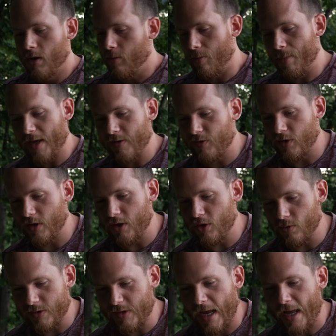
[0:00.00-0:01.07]
But basically
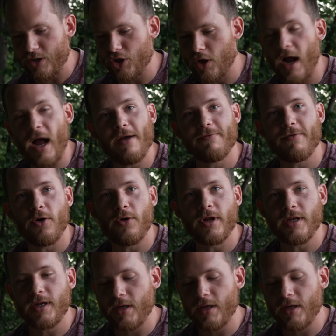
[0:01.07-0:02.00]
you attach your iPhone in